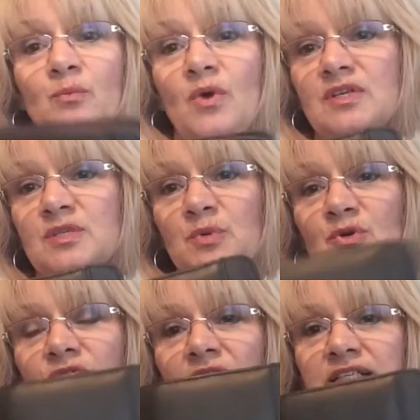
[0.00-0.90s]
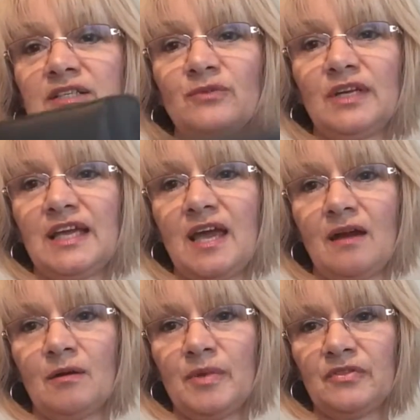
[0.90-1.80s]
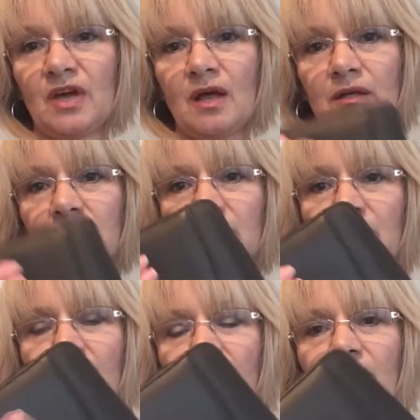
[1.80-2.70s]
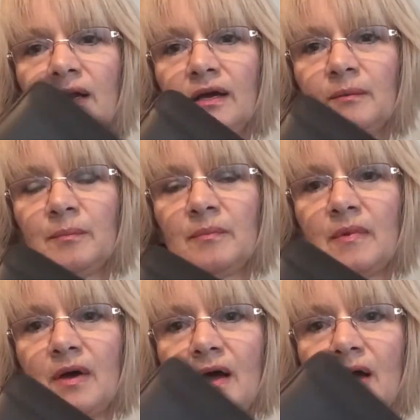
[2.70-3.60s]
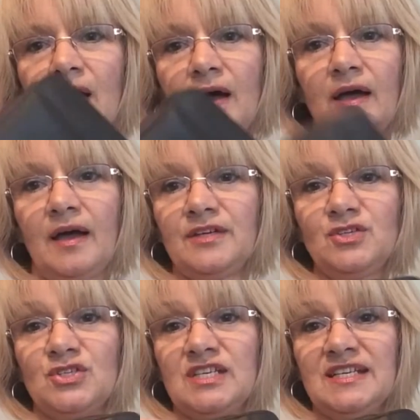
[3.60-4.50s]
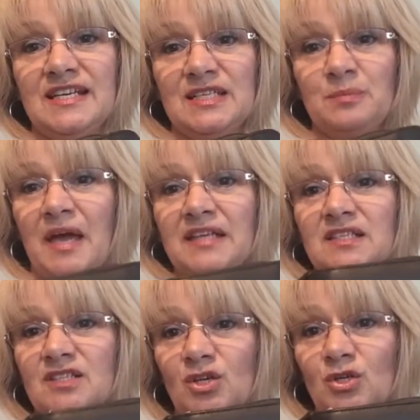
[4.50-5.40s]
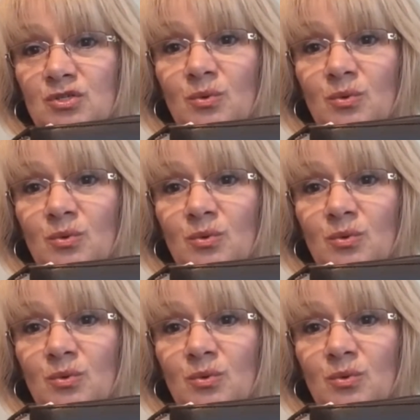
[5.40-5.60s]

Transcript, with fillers: one is beautiful. I didn't really care about the color. Um, I just didn't expect it to look so